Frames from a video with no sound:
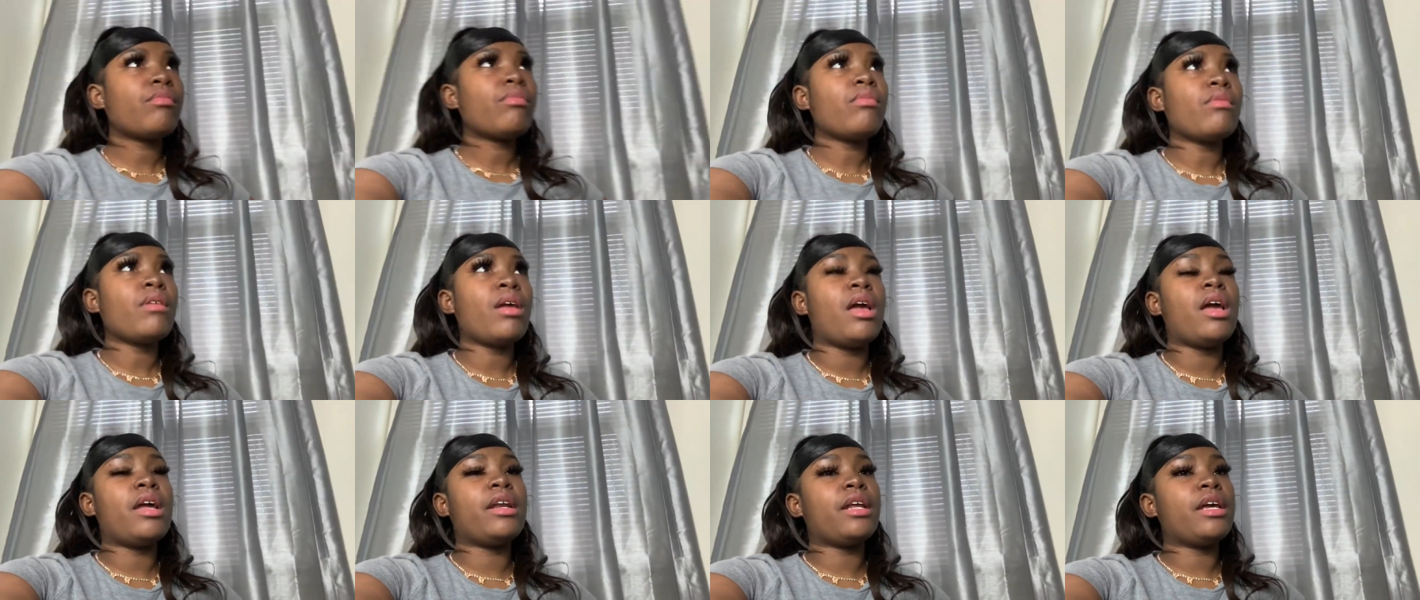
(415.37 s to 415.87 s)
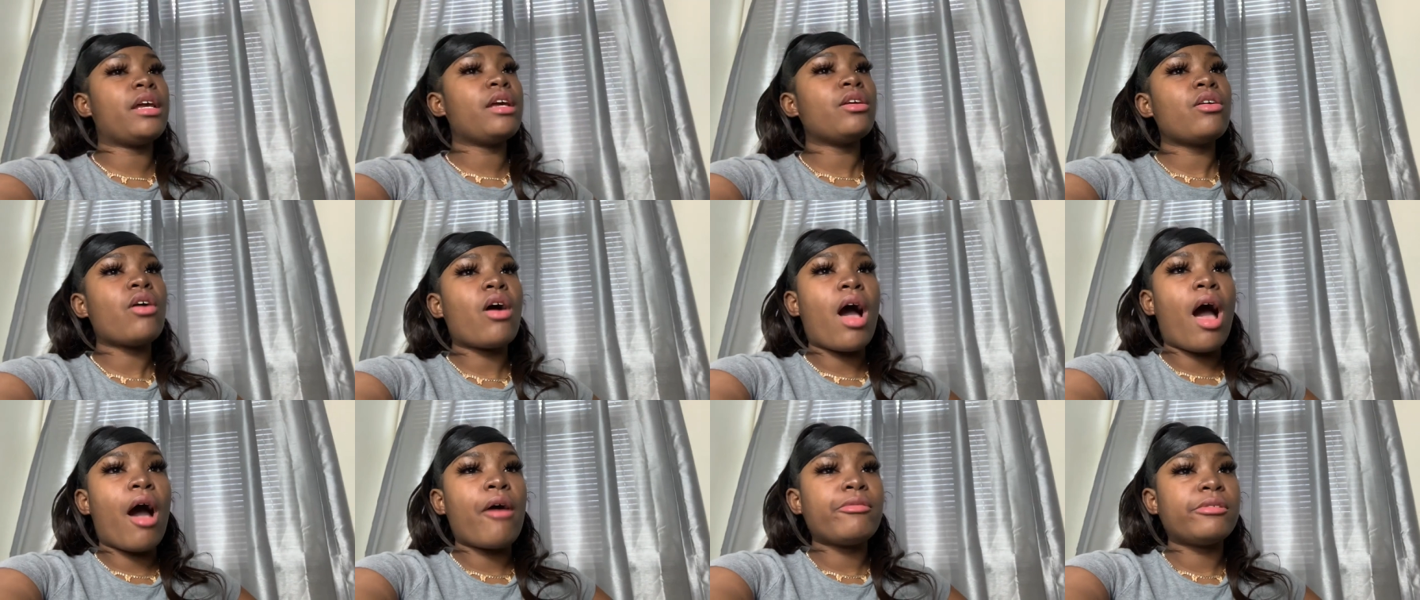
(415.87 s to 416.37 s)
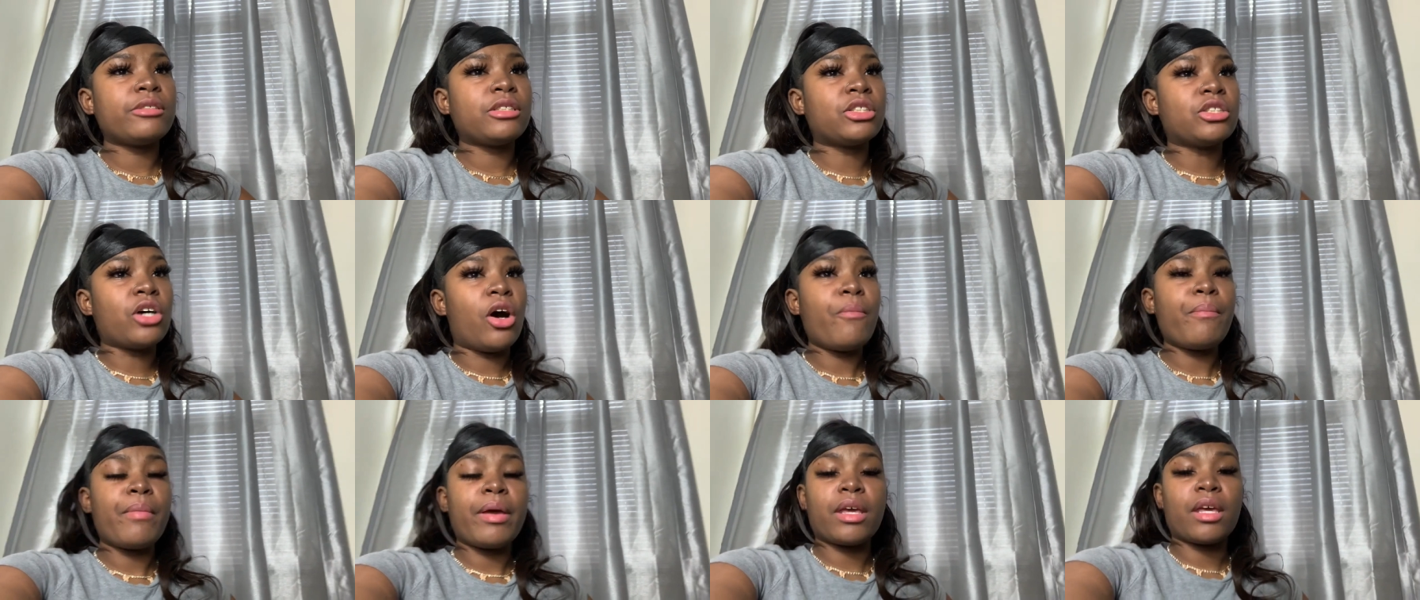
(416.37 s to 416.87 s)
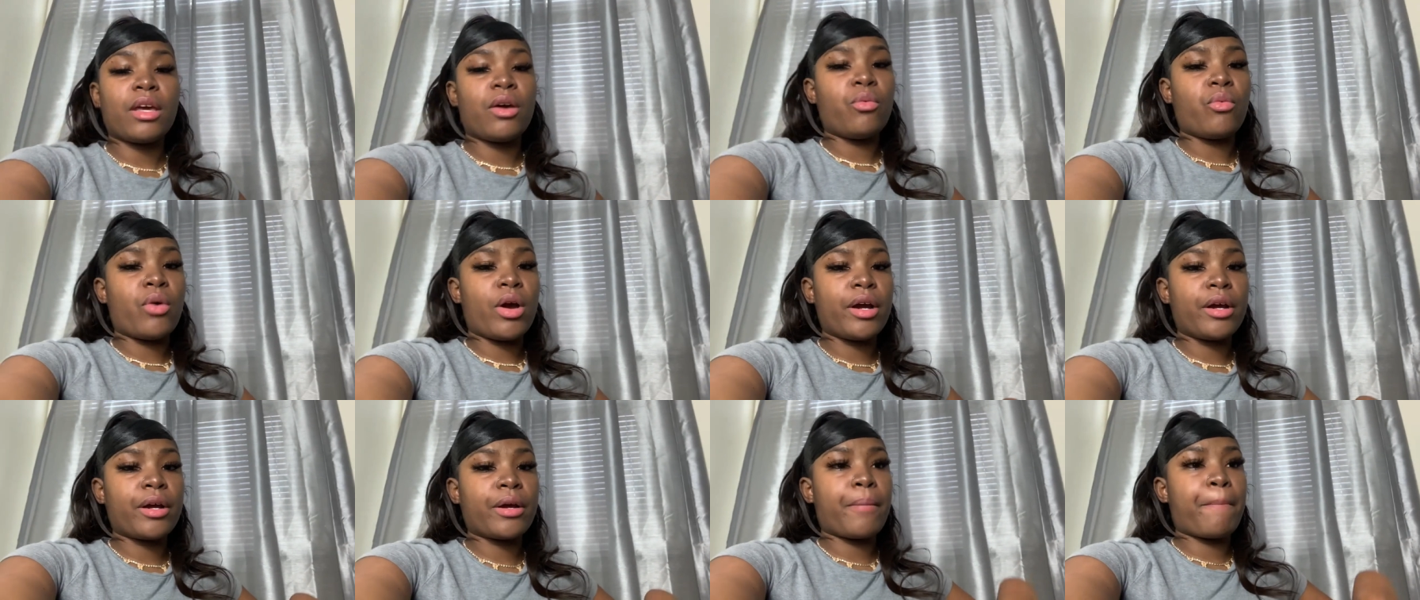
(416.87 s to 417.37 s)
and then y'all, I was going to make it
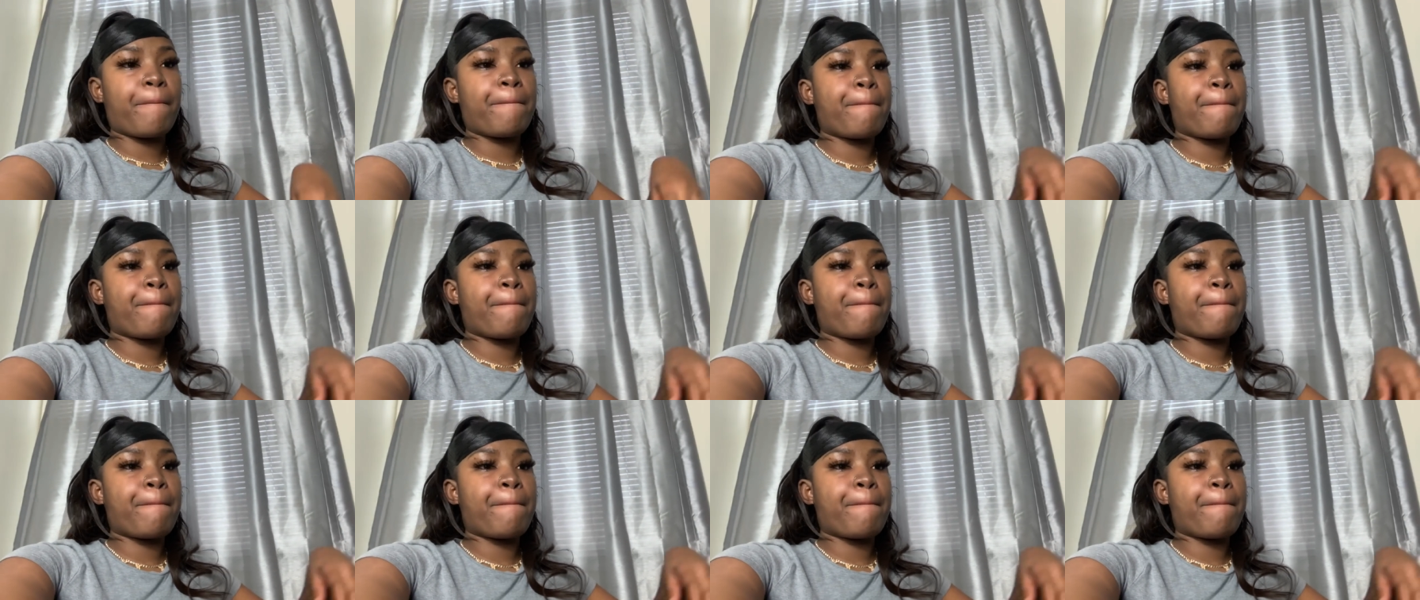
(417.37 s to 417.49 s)
work